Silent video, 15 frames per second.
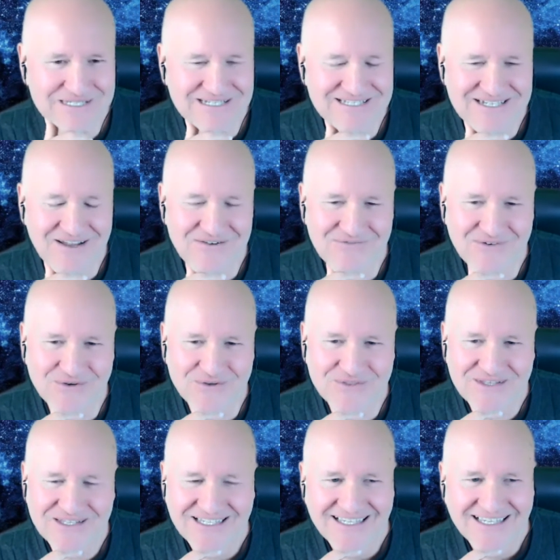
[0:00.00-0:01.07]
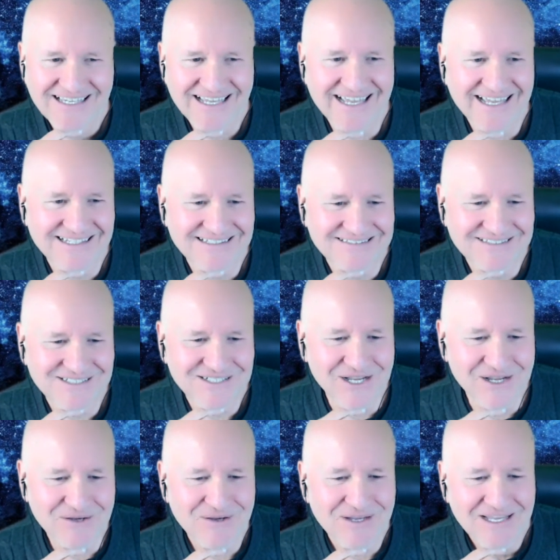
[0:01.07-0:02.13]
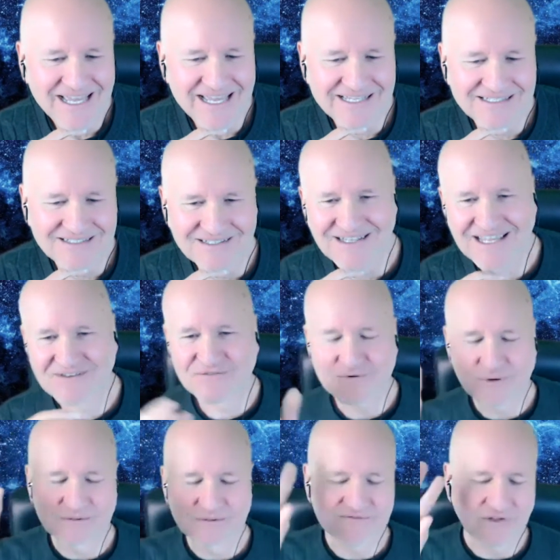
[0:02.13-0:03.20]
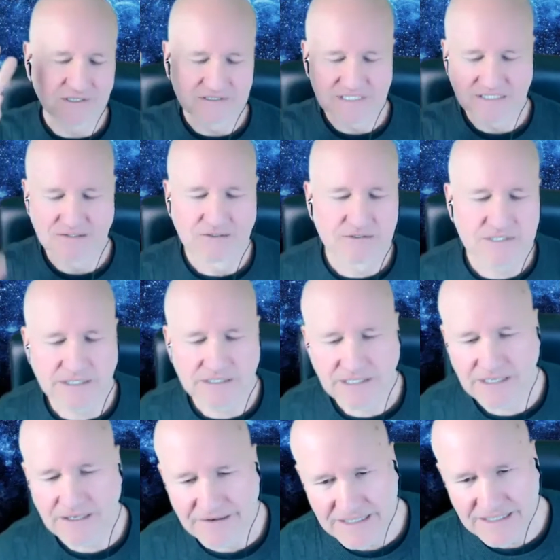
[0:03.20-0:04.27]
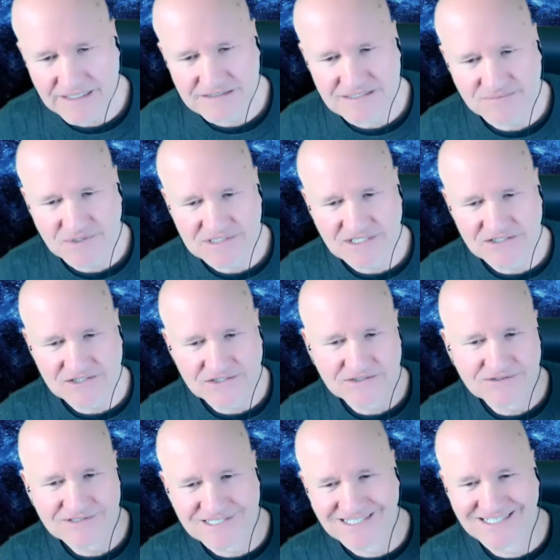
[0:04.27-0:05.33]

and so forth, and and everyone was volunteering. Who's going to go and get some more tissues?